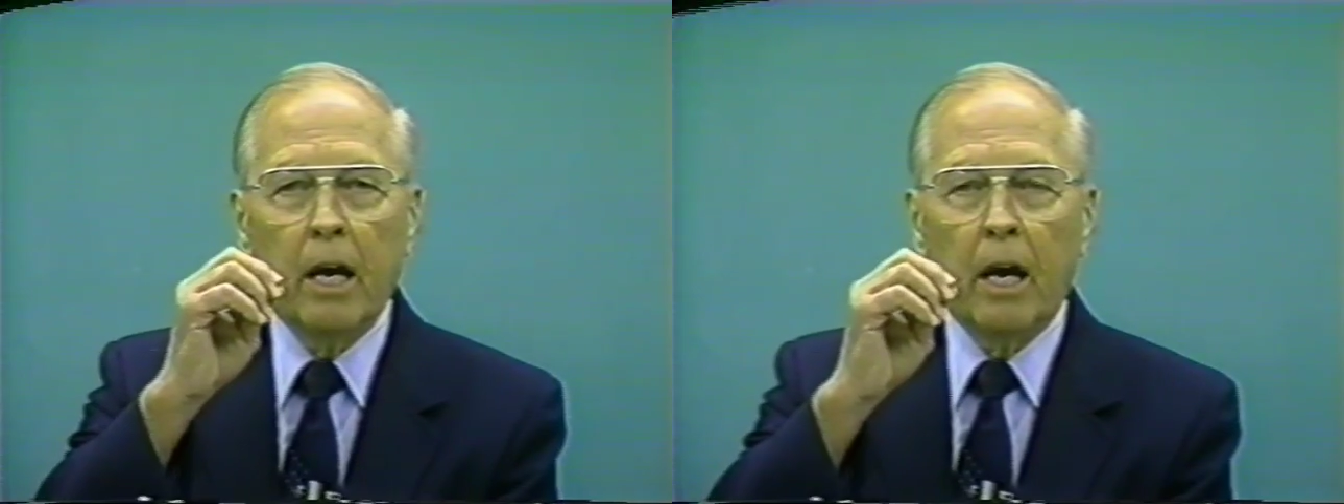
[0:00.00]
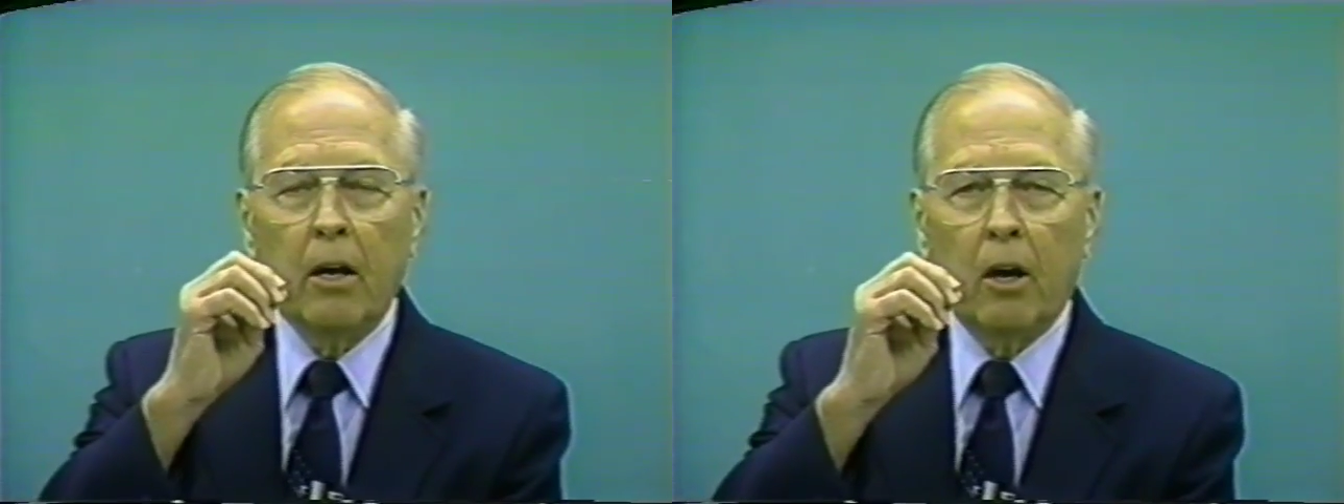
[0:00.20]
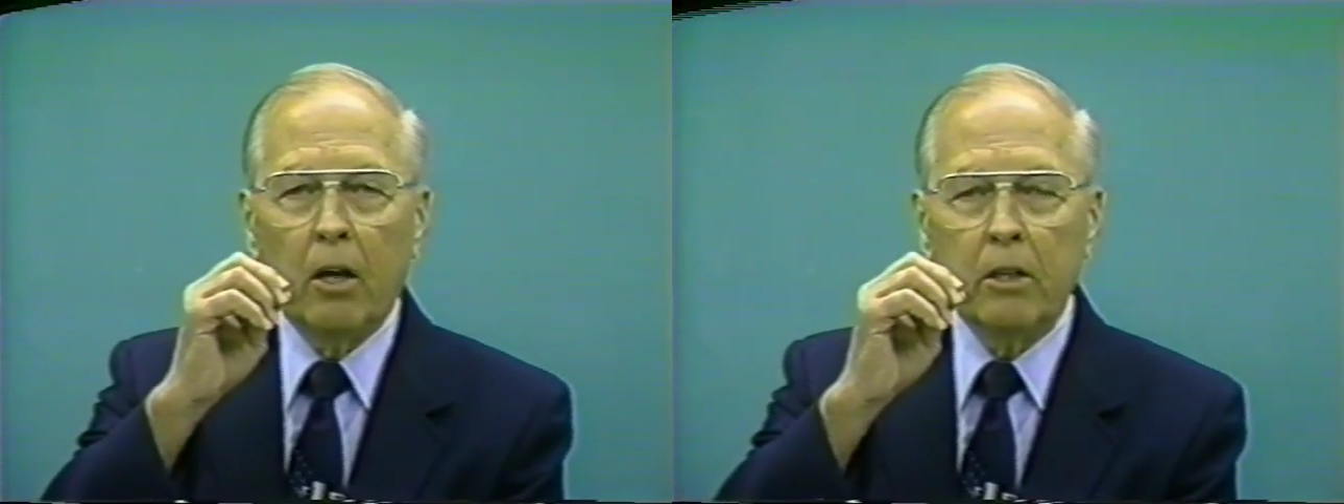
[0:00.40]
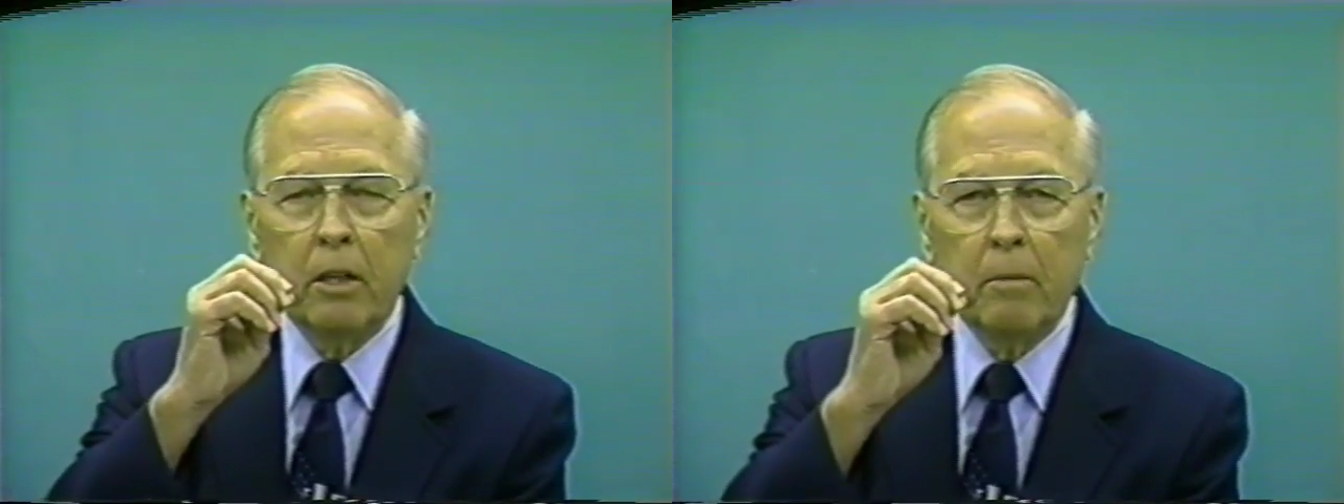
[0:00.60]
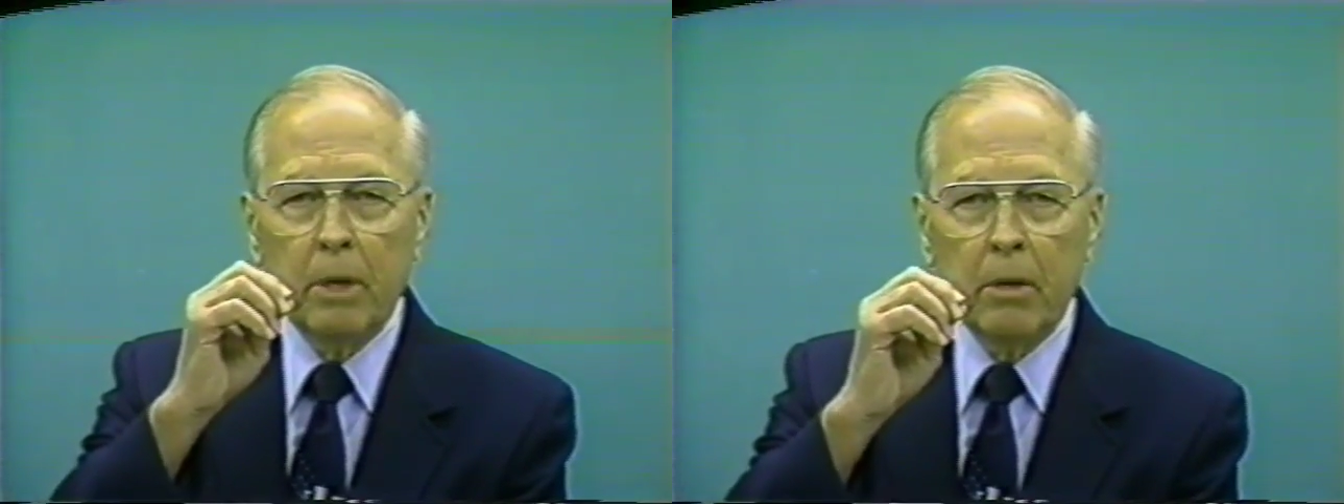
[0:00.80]
and onto
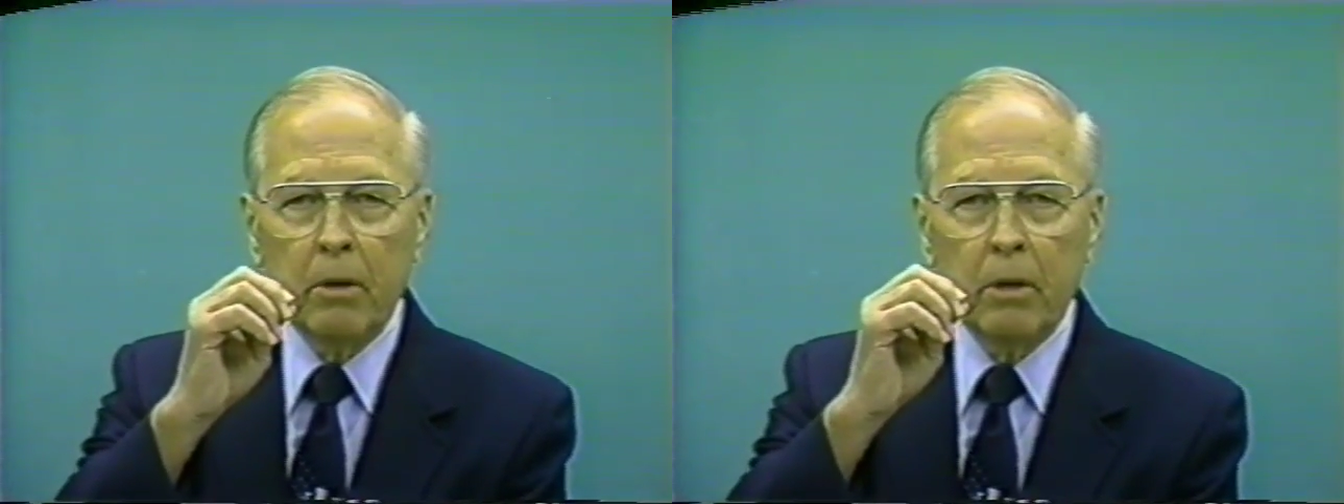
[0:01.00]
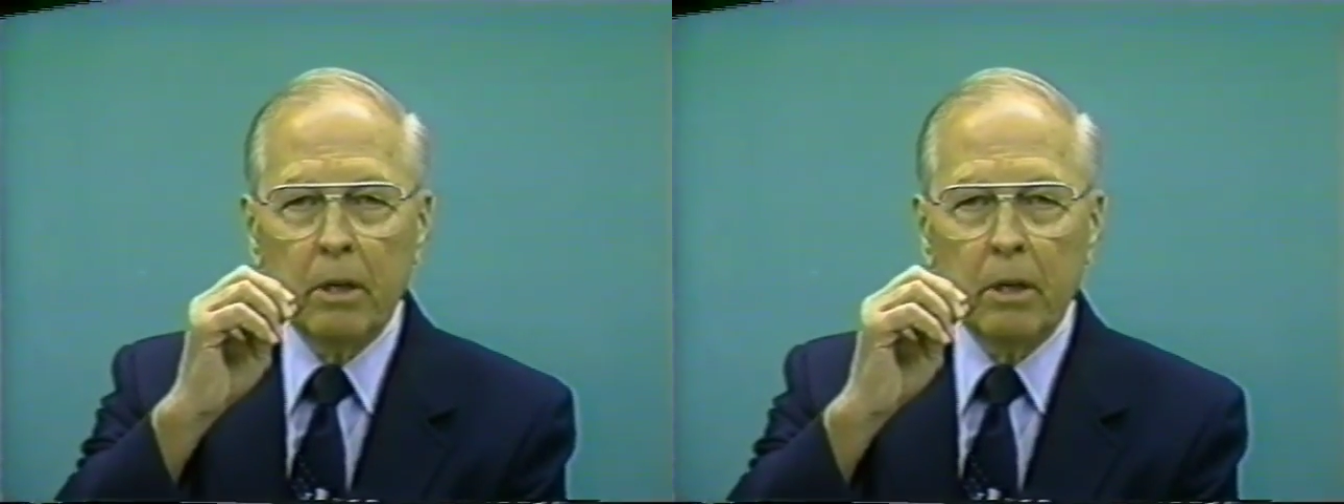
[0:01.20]
the mirror